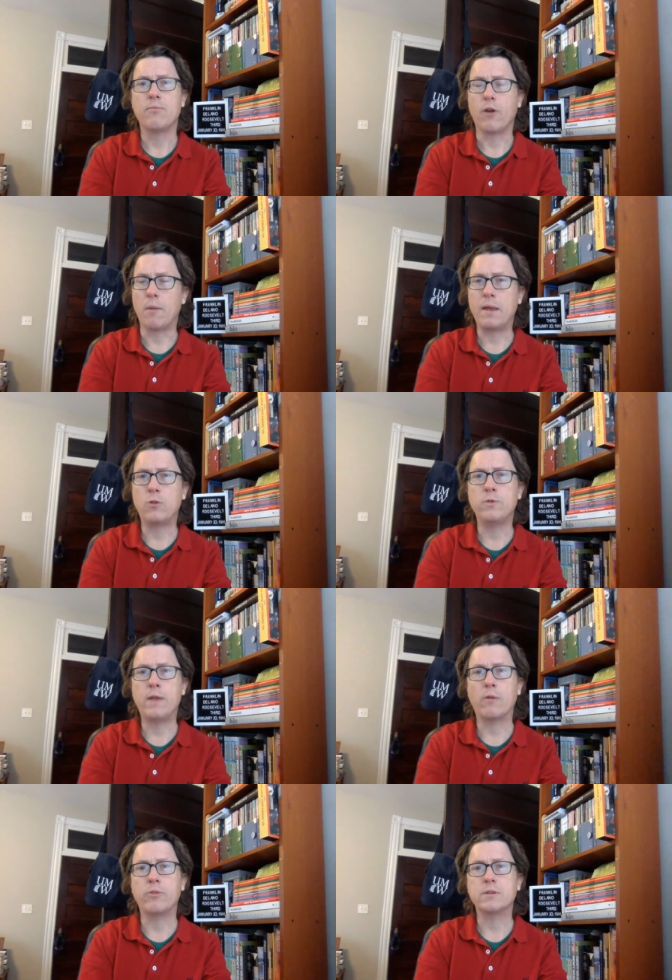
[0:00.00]
There are men who
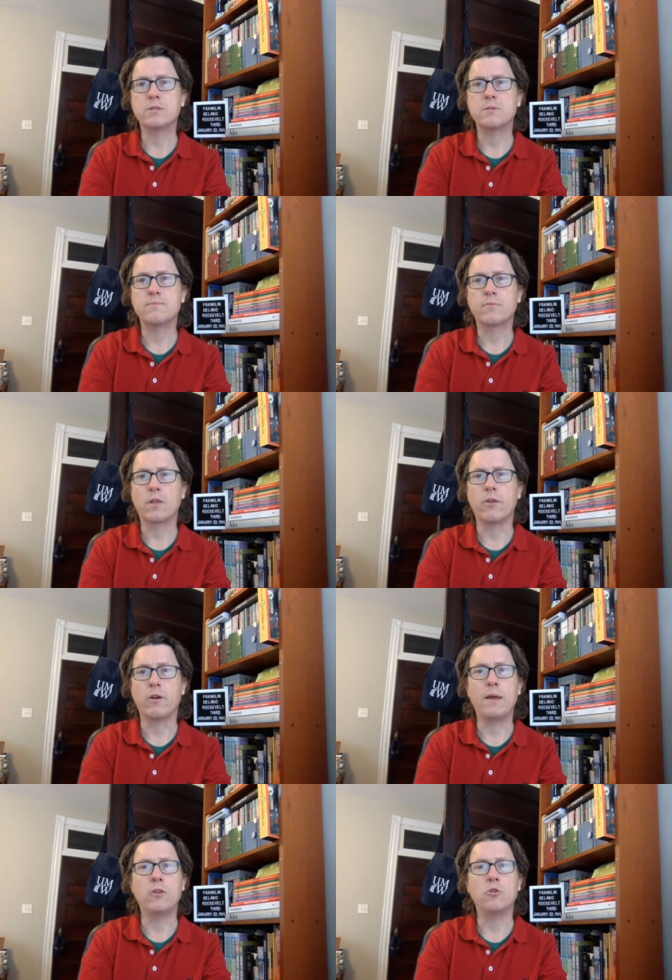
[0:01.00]
doubt this. There are
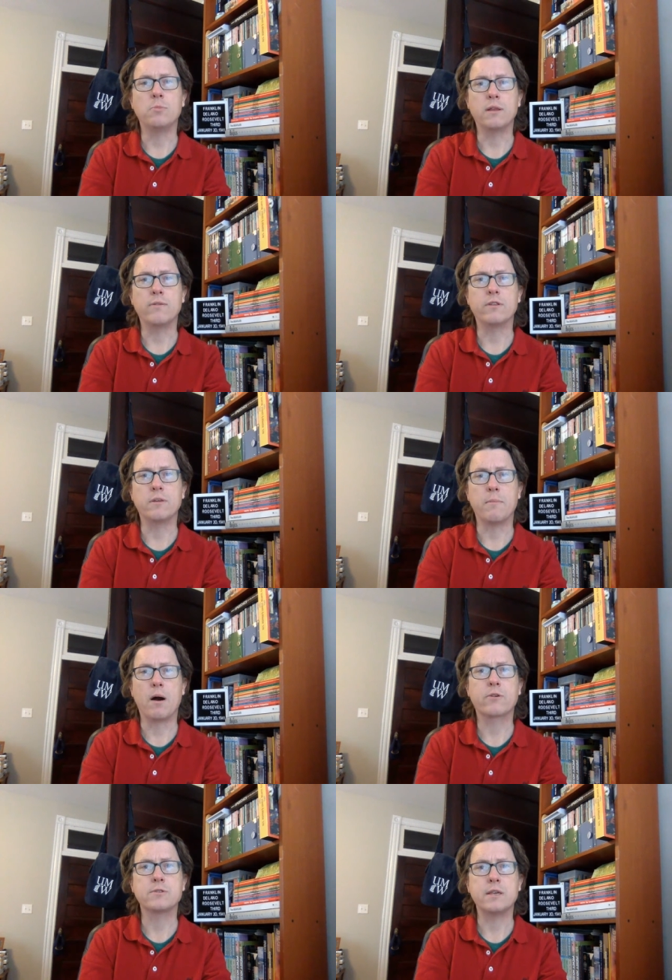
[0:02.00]
men who believe that
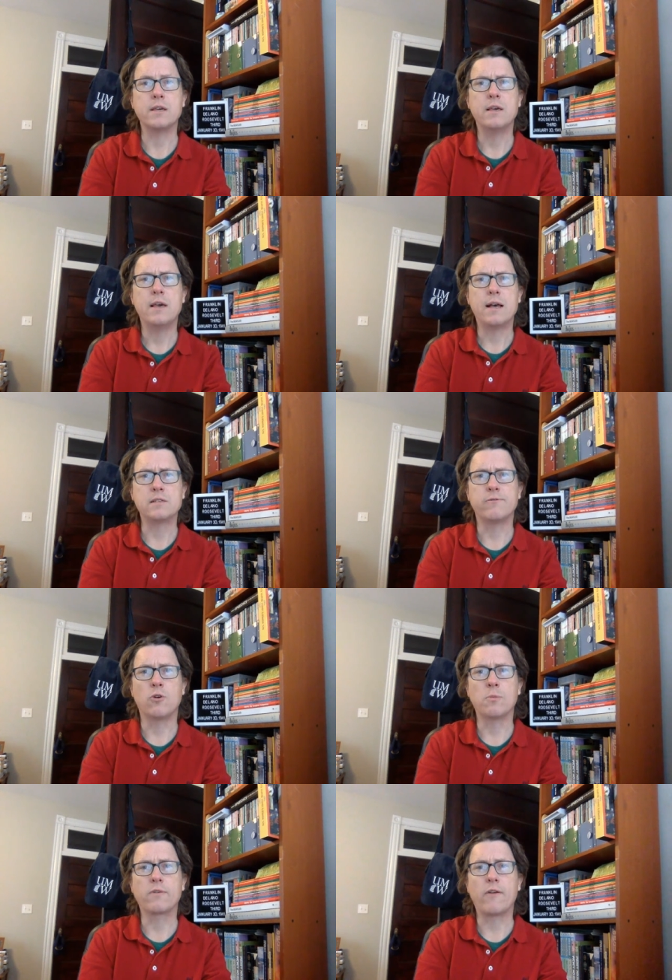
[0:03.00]
democracy, as a
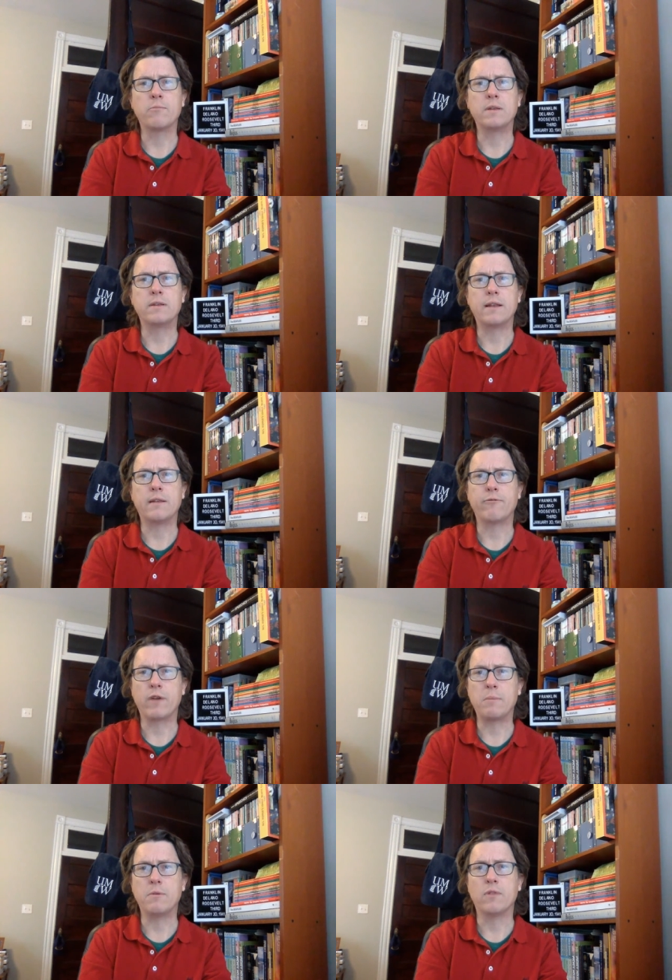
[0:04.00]
form of government and a
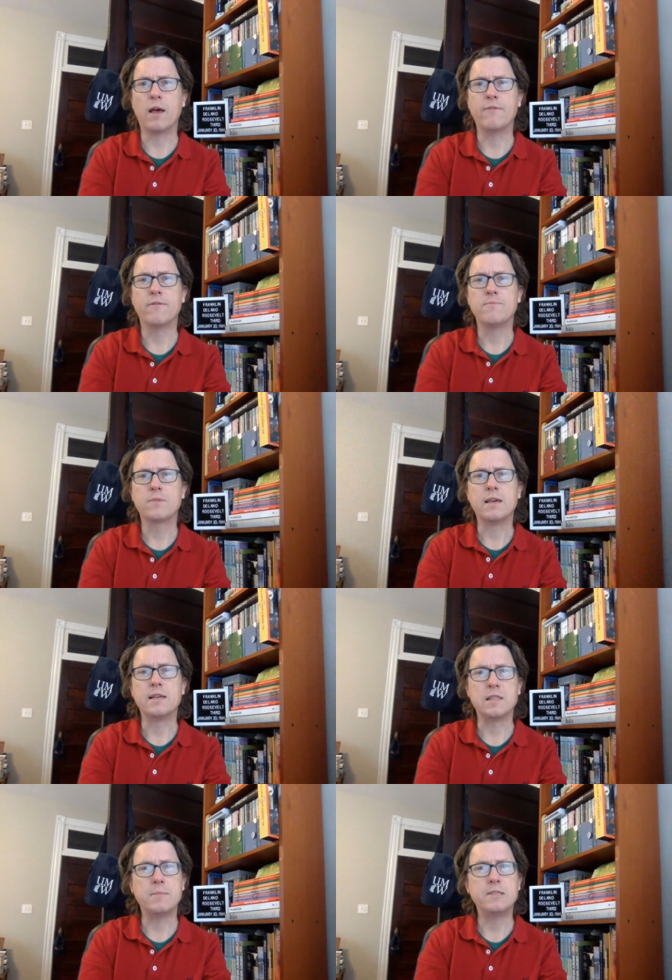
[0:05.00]
frame of life,
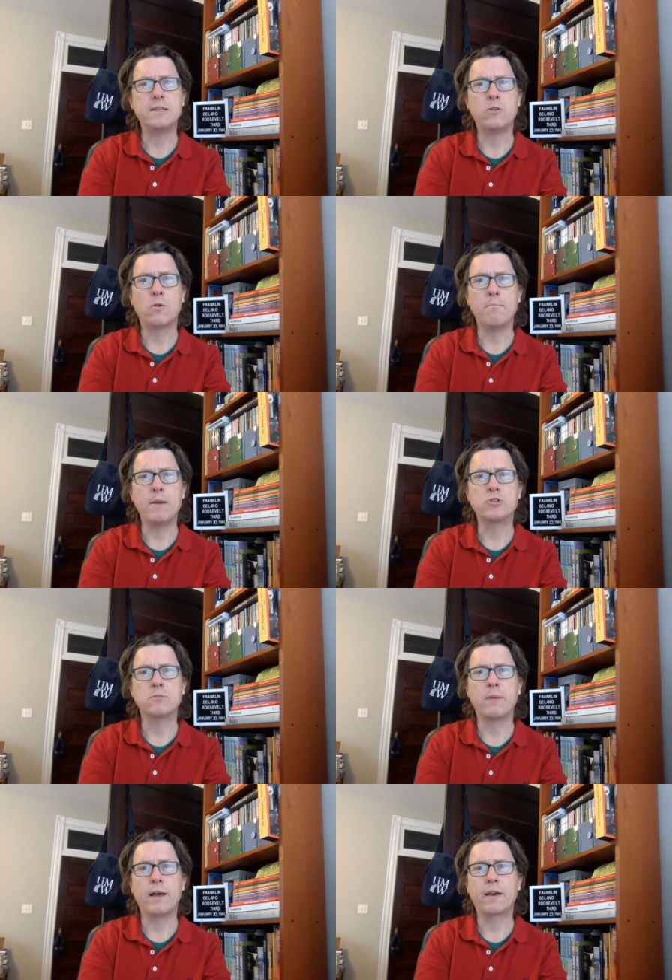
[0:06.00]
is limited or
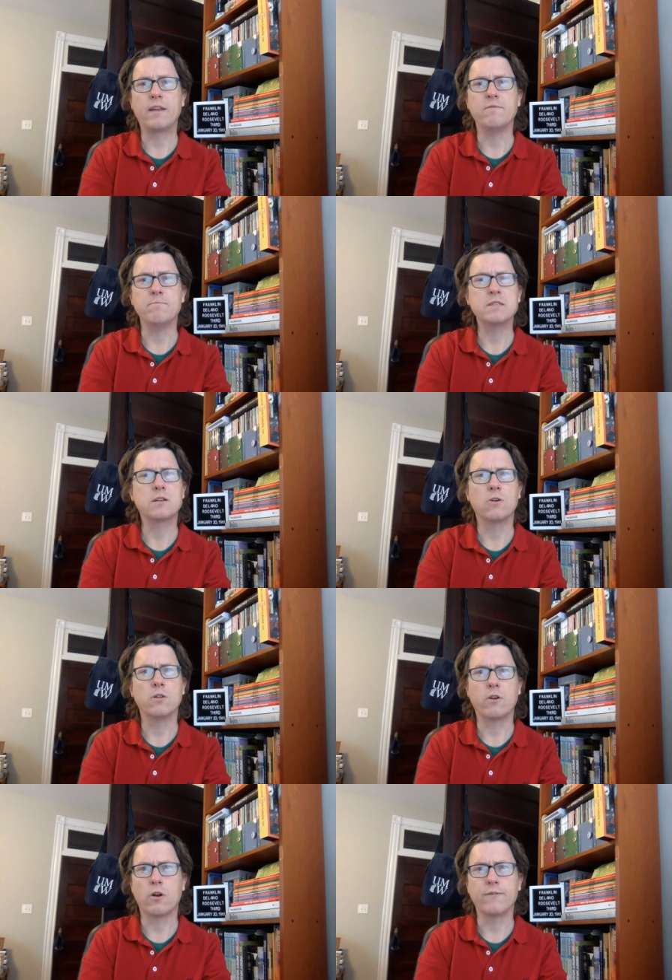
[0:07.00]
measured by a kind of mystical
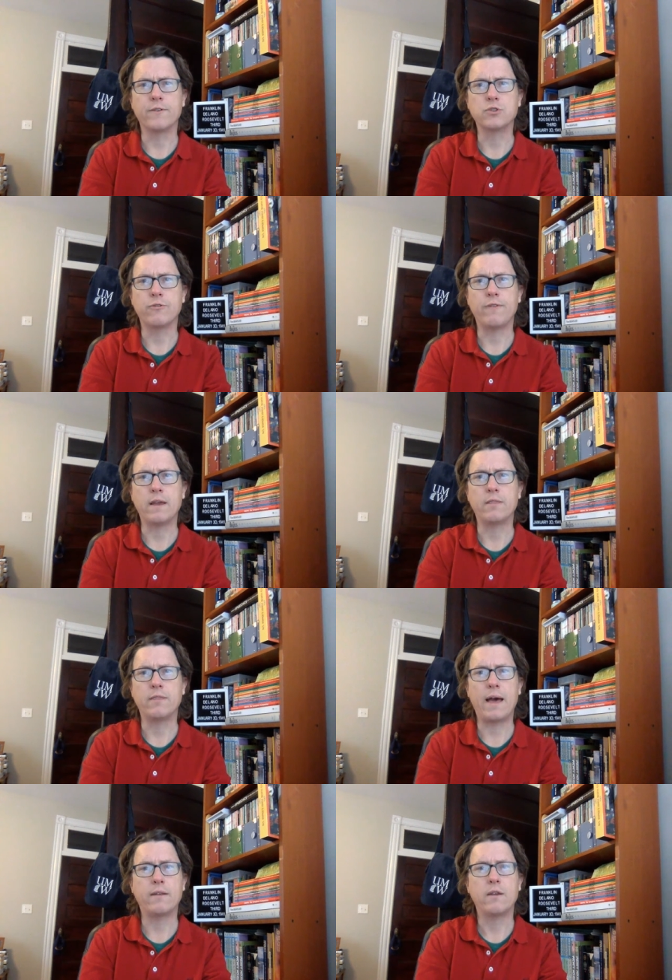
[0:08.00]
and artificial fate
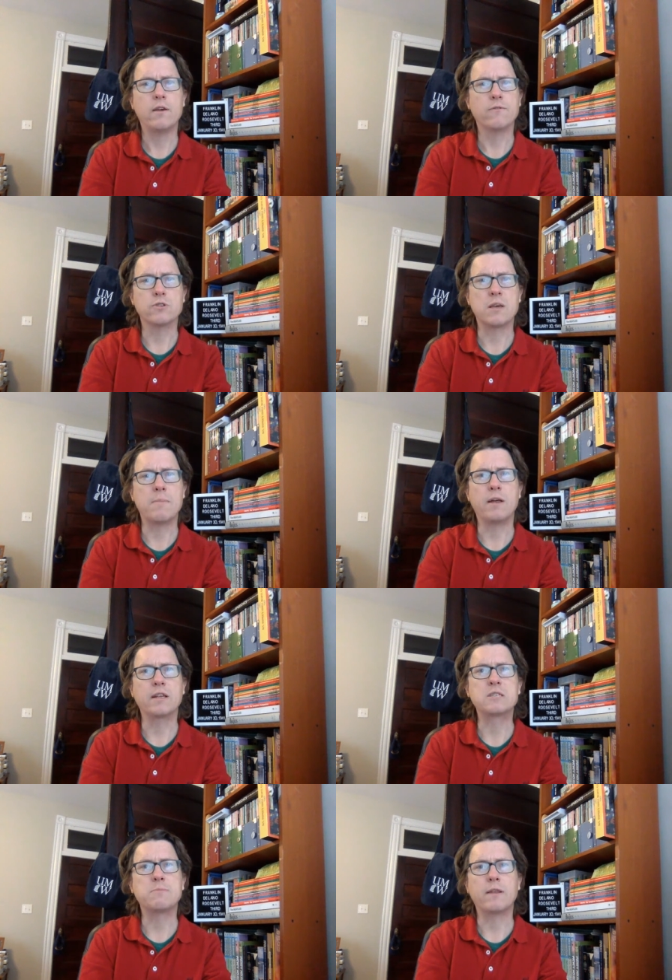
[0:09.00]
that, for some
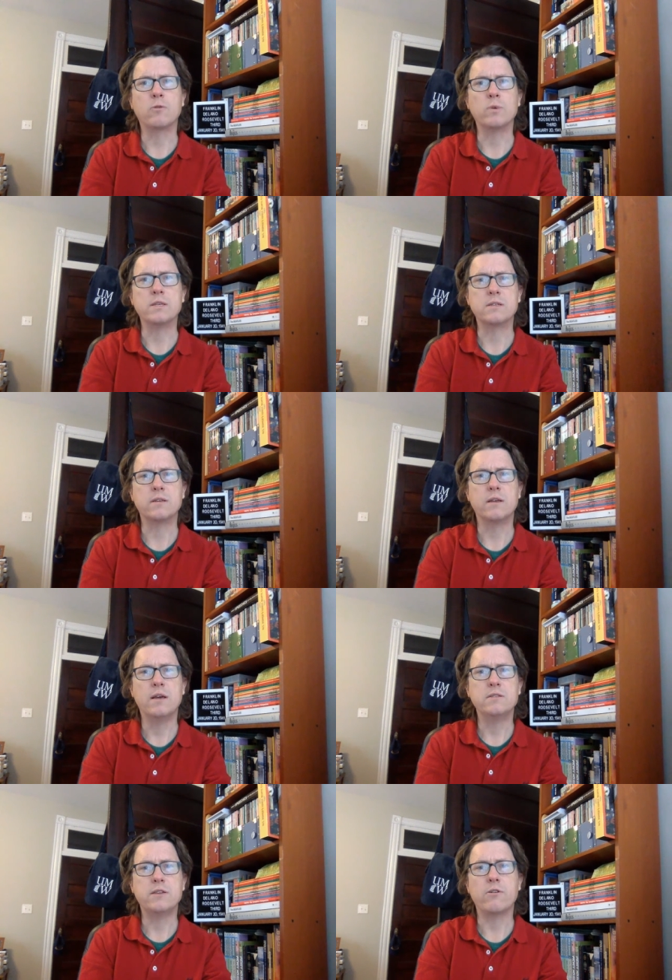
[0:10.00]
unexplained reason,
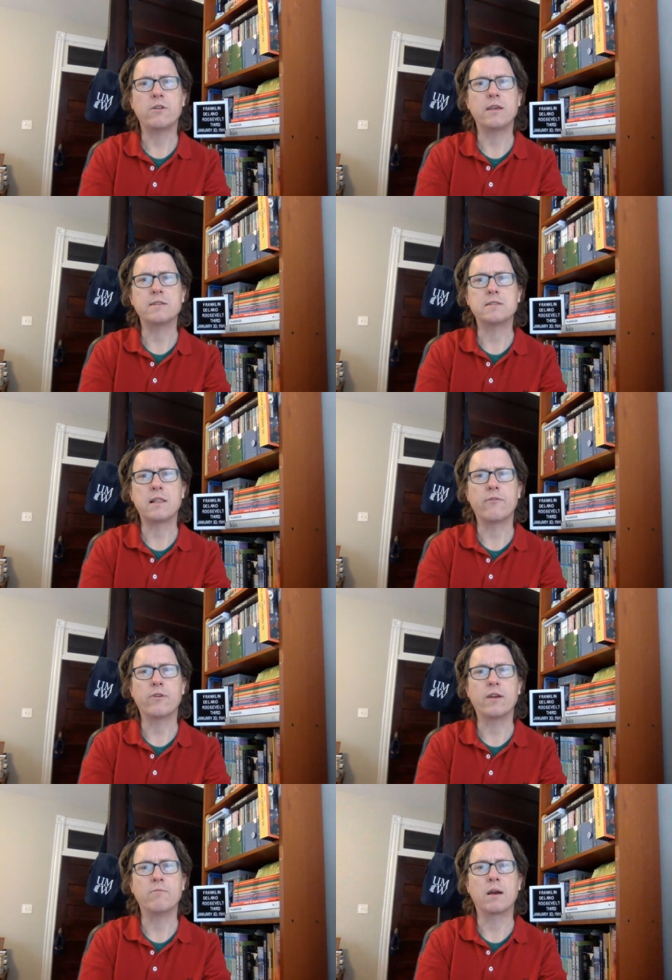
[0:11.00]
tyranny and
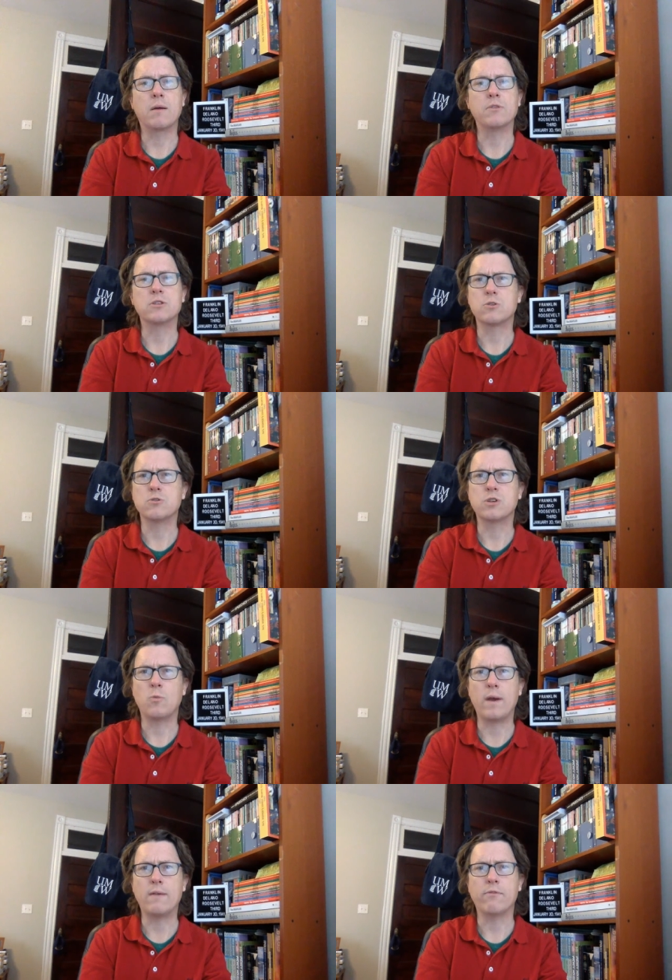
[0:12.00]
slavery have become the surging
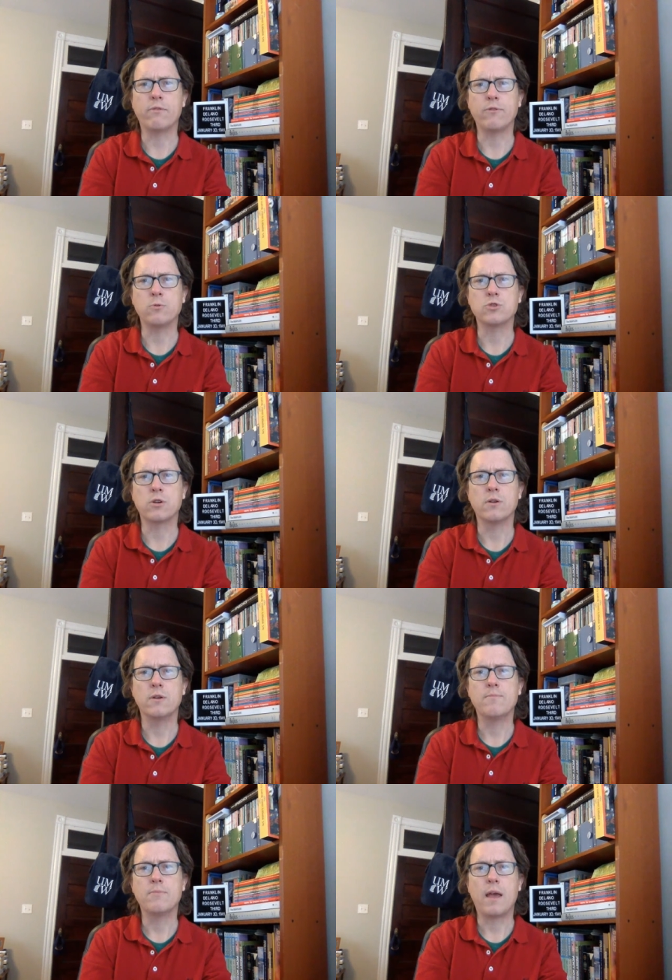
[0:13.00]
wave of the future,
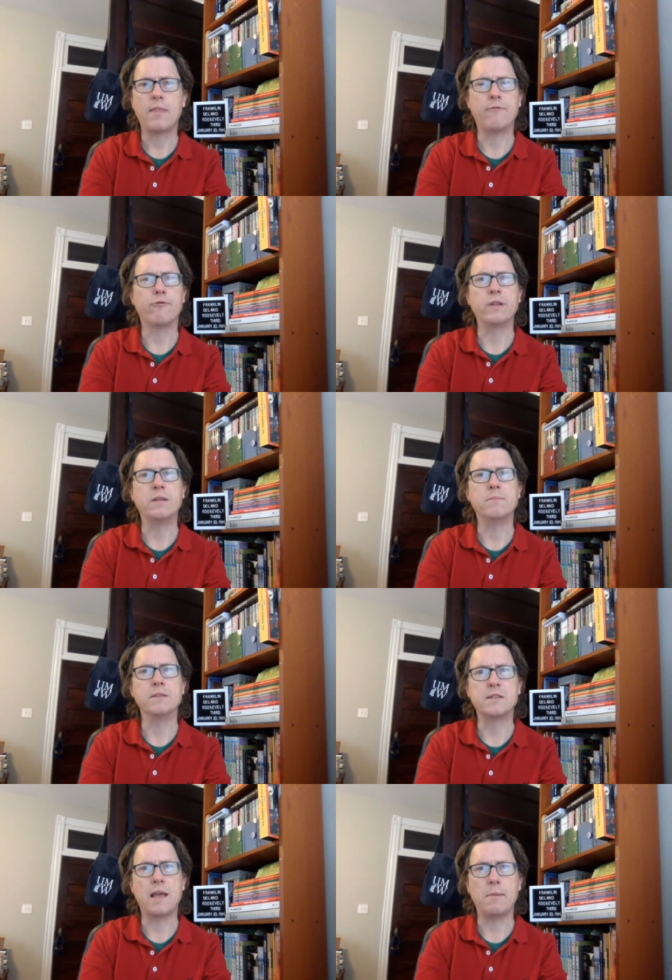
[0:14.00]
and that freedom
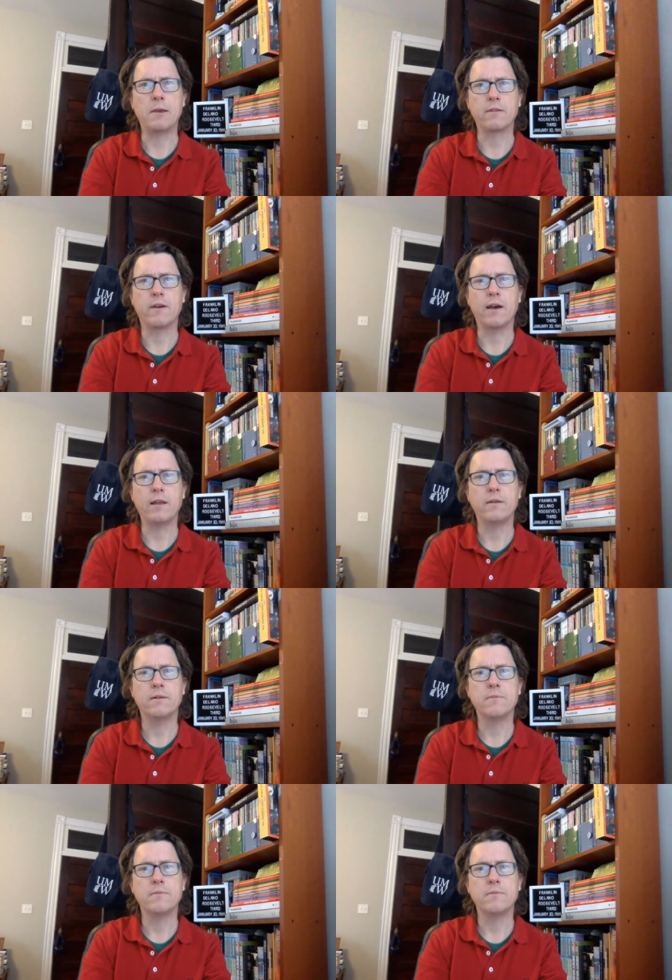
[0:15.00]
is an ebbing tide.